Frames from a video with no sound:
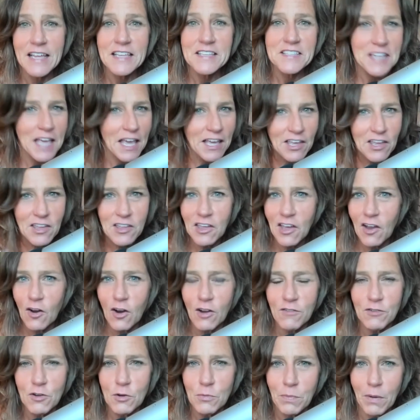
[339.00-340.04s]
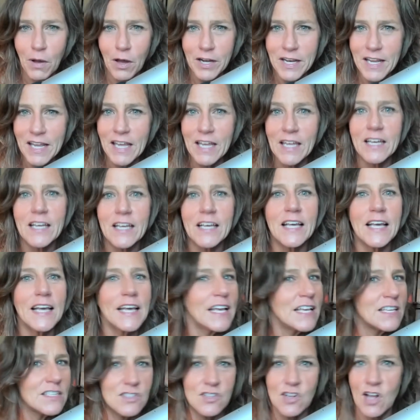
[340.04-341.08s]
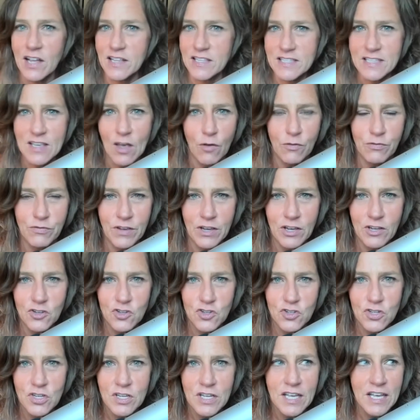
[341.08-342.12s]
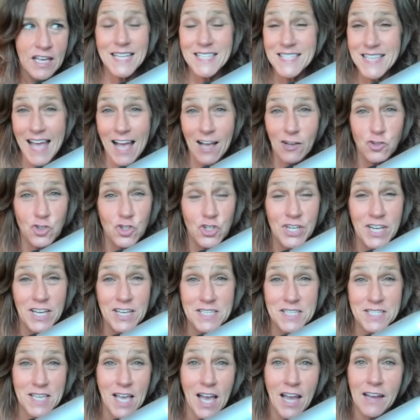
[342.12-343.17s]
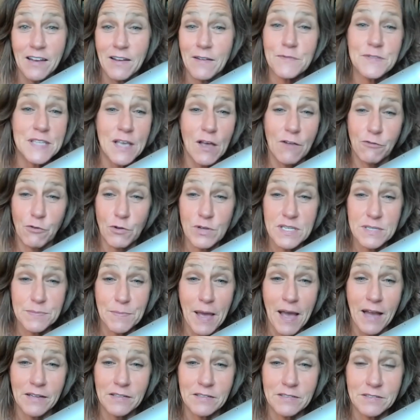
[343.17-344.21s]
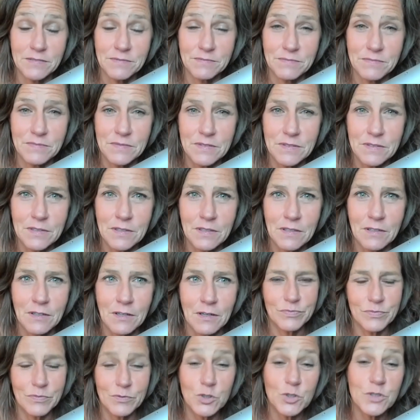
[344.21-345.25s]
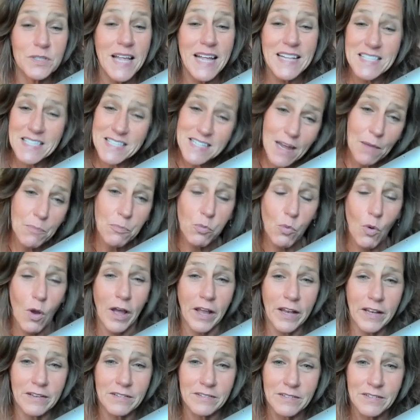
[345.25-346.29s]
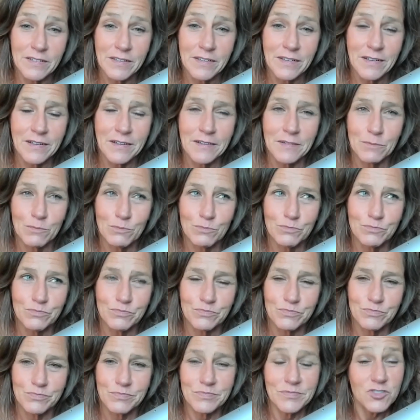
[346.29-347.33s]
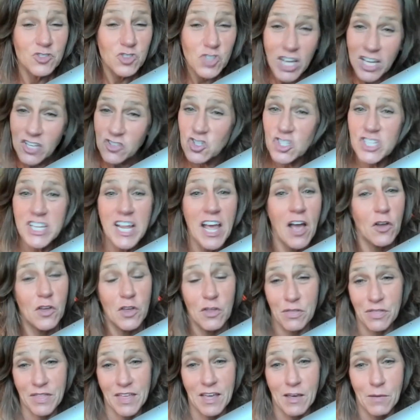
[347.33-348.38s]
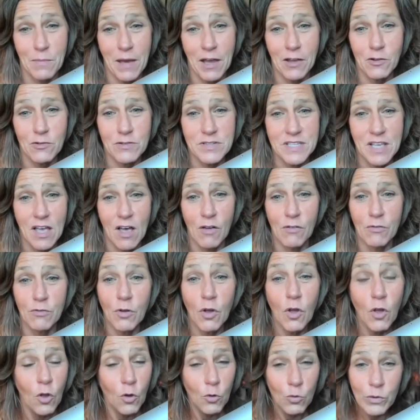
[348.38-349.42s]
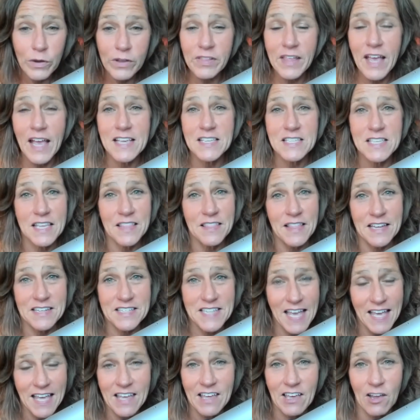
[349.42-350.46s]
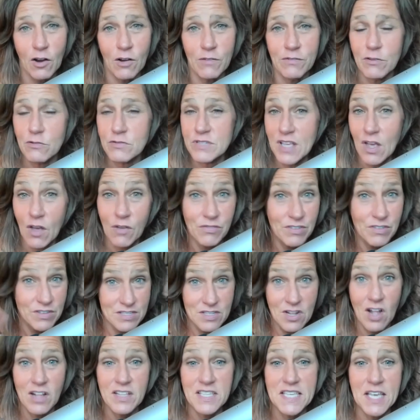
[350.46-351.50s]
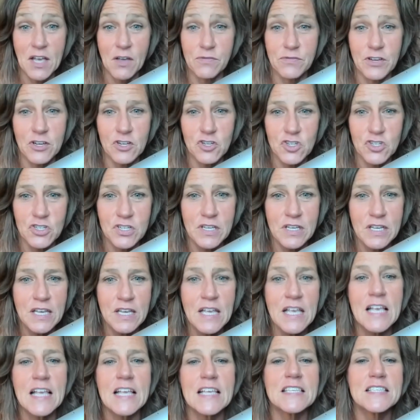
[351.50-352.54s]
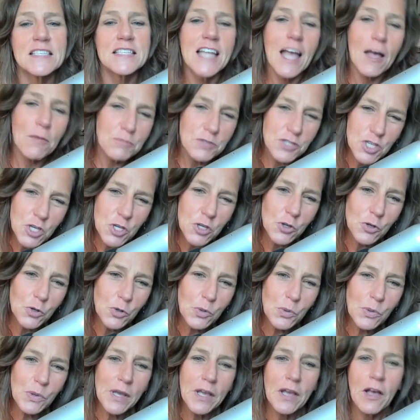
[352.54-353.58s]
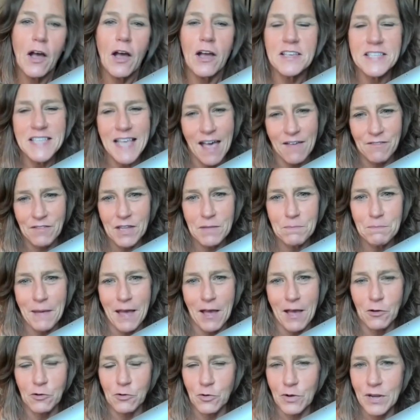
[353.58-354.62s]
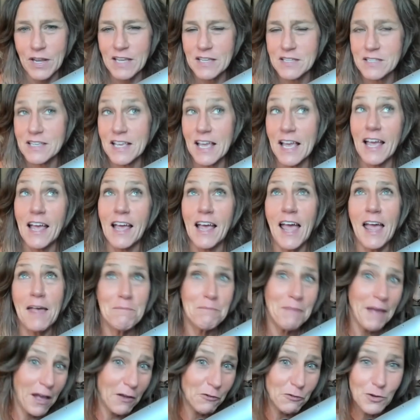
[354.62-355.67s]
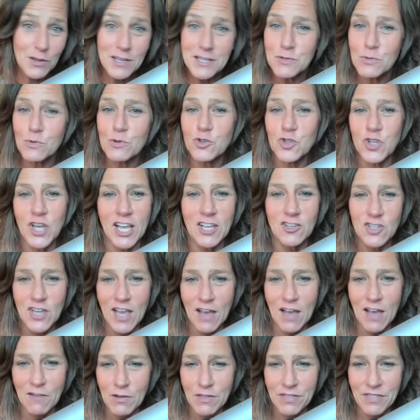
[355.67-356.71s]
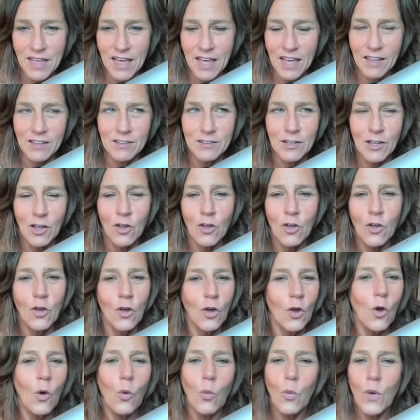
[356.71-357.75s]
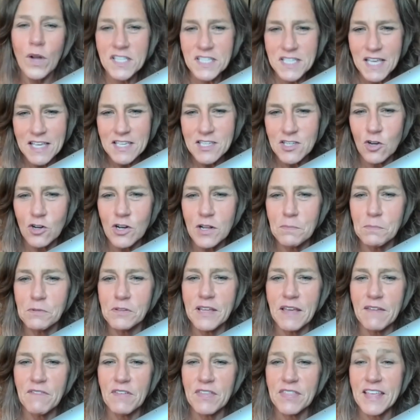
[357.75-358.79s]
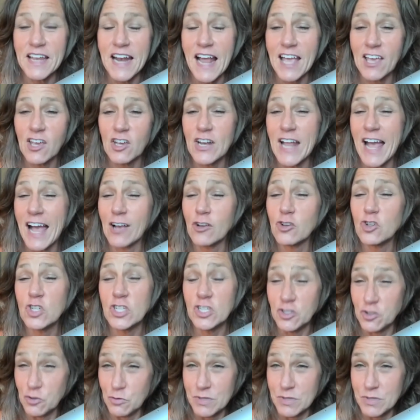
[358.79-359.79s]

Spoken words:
Taking care of your body is not selfish. It's actually a sign of self respect. So that's step one, changing how you think about yourself, realizing that taking care of yourself is not selfish. Step two is having boundaries, and boundaries will change everything. Once I started believing that I could actually do